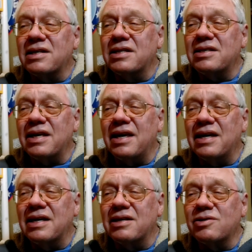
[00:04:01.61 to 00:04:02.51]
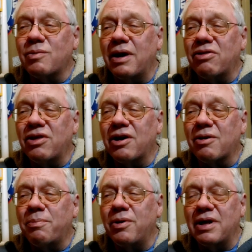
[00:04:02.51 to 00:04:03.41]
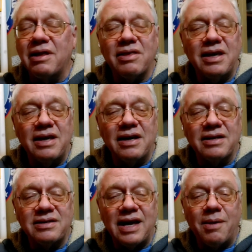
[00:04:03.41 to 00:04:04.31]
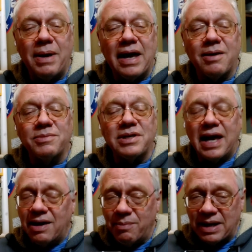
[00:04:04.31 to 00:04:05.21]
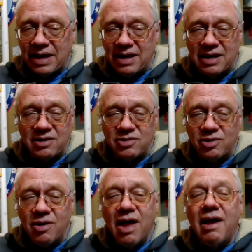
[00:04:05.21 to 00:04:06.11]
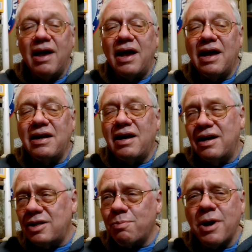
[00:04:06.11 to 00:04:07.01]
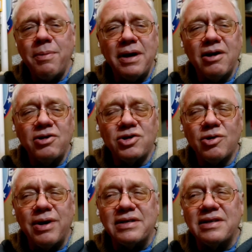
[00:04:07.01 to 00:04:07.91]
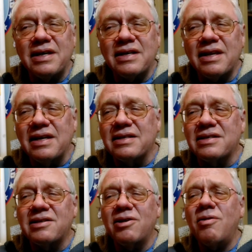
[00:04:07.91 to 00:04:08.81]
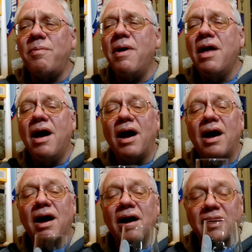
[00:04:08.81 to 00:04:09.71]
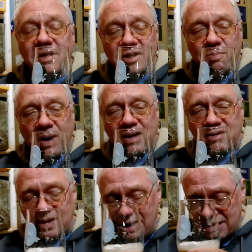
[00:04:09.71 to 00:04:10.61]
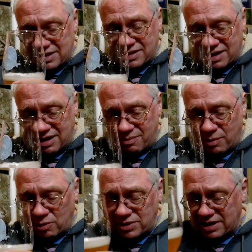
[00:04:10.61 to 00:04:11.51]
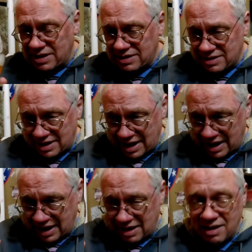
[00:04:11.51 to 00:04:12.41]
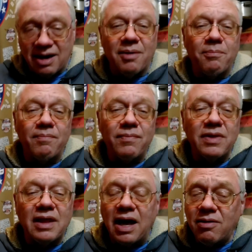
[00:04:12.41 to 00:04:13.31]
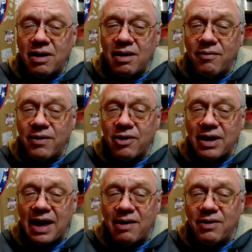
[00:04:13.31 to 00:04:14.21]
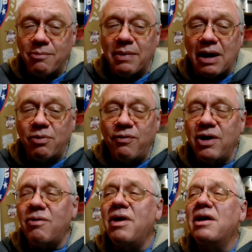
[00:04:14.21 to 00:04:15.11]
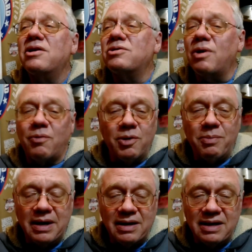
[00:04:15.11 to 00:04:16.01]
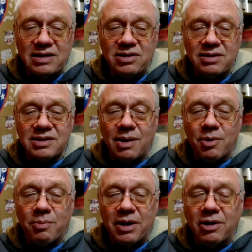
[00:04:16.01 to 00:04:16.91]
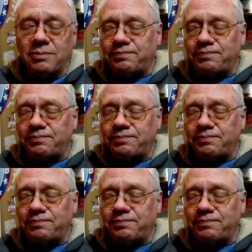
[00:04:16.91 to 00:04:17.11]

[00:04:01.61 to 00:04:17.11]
this is what they're putting the Sam Adams ad money into, and it's probably a good choice. It is still, despite its maltiness and not a very heavy mouthfeel, so it would be a decent summer beer.